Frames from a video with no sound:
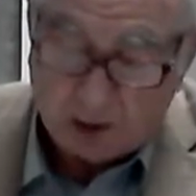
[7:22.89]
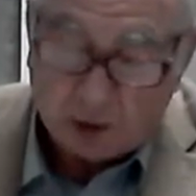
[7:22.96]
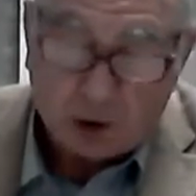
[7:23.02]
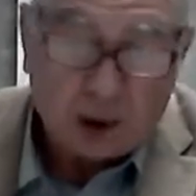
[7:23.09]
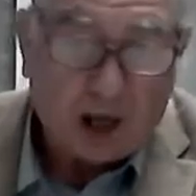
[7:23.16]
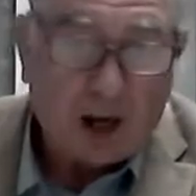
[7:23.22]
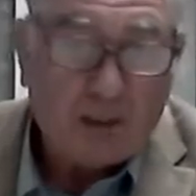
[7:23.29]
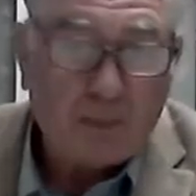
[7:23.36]

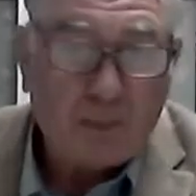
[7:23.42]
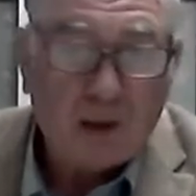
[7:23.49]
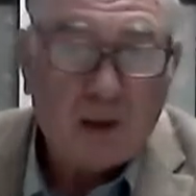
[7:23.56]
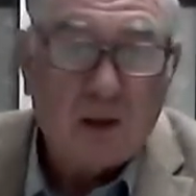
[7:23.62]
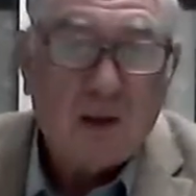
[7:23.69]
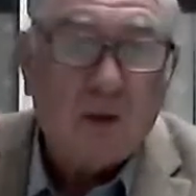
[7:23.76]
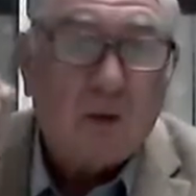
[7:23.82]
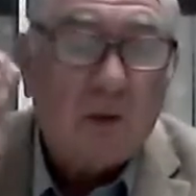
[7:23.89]

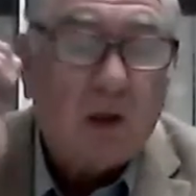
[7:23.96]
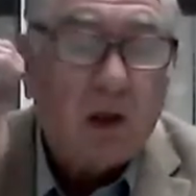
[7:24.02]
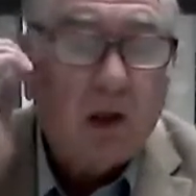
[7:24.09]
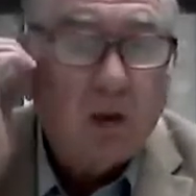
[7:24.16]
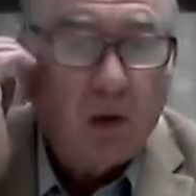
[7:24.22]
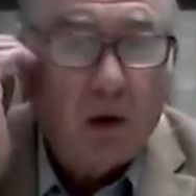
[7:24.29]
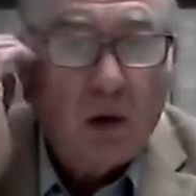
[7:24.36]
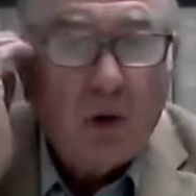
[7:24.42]
champion or
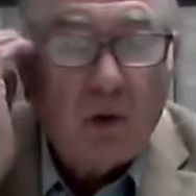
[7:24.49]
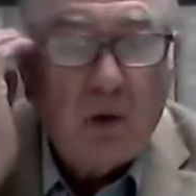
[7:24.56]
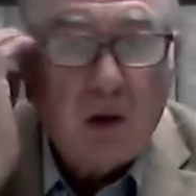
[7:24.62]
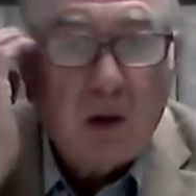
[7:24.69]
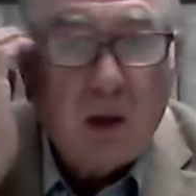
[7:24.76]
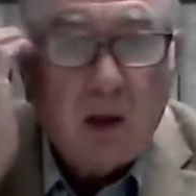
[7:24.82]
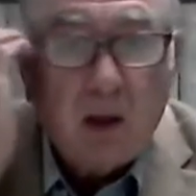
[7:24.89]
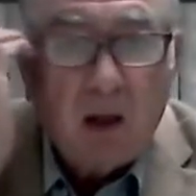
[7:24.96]
hero.
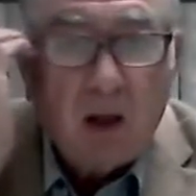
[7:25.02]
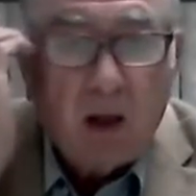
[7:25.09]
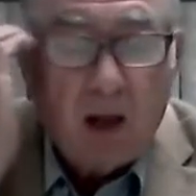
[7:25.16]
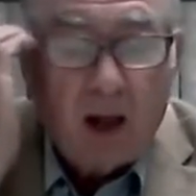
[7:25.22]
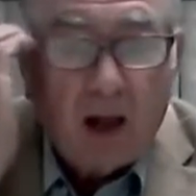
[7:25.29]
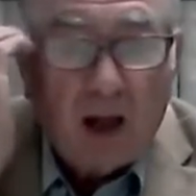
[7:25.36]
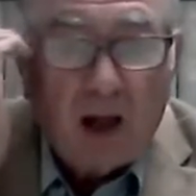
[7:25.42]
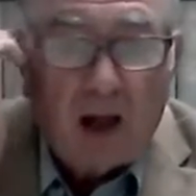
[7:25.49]

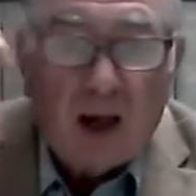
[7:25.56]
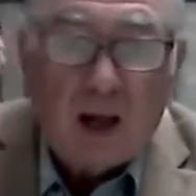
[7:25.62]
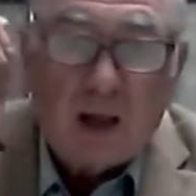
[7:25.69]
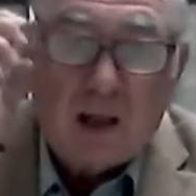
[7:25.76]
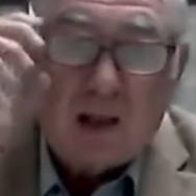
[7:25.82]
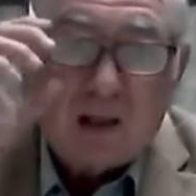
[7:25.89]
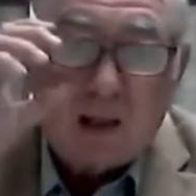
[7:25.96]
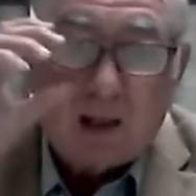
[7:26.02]

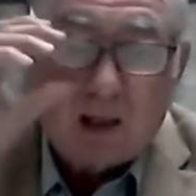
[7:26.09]
And